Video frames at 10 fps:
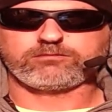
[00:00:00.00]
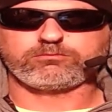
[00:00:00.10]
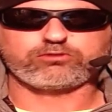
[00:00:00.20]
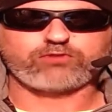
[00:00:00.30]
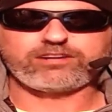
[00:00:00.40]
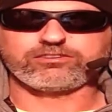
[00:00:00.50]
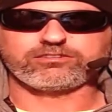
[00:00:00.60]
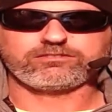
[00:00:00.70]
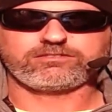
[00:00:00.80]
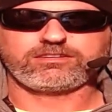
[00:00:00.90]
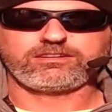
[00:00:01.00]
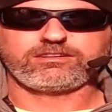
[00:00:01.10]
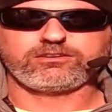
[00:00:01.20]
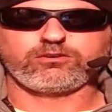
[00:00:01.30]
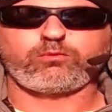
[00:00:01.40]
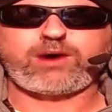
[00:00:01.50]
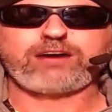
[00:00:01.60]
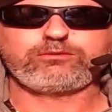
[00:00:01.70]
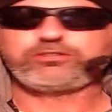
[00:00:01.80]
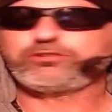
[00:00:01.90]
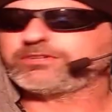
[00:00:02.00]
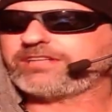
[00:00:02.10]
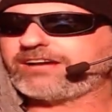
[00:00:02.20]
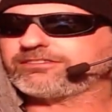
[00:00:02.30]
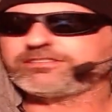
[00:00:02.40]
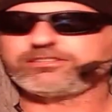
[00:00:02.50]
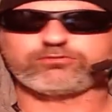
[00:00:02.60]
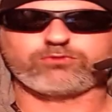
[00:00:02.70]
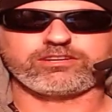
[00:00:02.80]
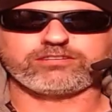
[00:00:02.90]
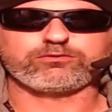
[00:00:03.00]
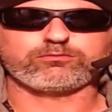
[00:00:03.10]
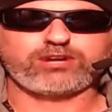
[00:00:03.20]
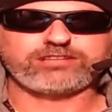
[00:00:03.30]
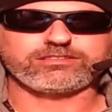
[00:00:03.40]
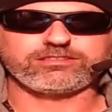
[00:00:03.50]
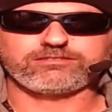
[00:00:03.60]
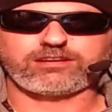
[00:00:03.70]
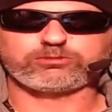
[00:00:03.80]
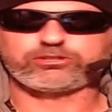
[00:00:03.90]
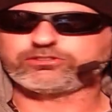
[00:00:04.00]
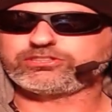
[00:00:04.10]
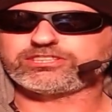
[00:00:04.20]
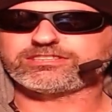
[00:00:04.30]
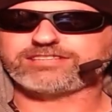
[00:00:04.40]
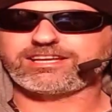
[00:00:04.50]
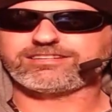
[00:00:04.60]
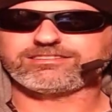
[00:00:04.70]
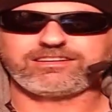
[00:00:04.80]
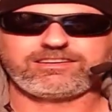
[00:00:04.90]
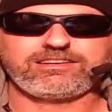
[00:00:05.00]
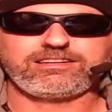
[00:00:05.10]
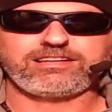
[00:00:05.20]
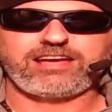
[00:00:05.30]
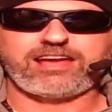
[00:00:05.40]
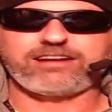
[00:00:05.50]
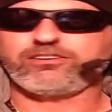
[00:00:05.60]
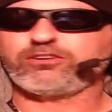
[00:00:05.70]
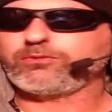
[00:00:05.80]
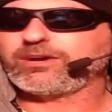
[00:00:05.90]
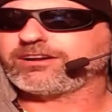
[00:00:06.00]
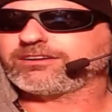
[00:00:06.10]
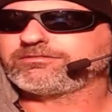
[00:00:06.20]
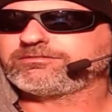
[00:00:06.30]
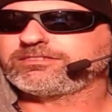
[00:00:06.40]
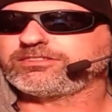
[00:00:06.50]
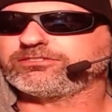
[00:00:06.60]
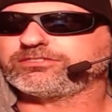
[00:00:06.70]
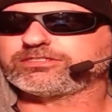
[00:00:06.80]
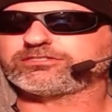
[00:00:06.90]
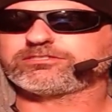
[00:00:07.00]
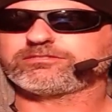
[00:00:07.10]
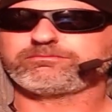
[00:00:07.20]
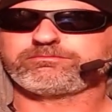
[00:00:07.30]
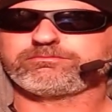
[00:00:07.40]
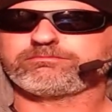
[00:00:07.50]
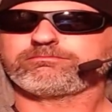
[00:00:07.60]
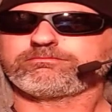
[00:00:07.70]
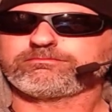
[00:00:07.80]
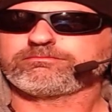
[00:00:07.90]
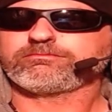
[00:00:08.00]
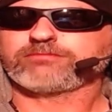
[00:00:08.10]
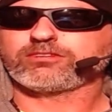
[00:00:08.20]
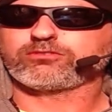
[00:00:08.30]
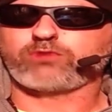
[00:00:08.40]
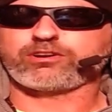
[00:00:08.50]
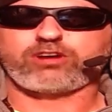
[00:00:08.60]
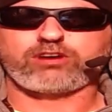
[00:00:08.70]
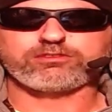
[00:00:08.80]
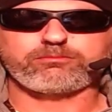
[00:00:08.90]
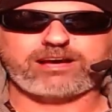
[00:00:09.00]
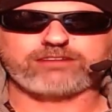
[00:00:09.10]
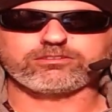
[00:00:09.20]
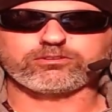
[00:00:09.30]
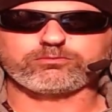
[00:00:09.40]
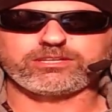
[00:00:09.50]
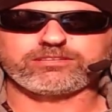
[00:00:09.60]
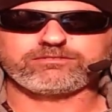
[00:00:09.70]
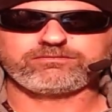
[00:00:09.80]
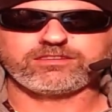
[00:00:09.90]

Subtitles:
McGregor, why would you announce that you're running for president? I'm sure you just said it out of nowhere. You're just running off the mouth a little bit.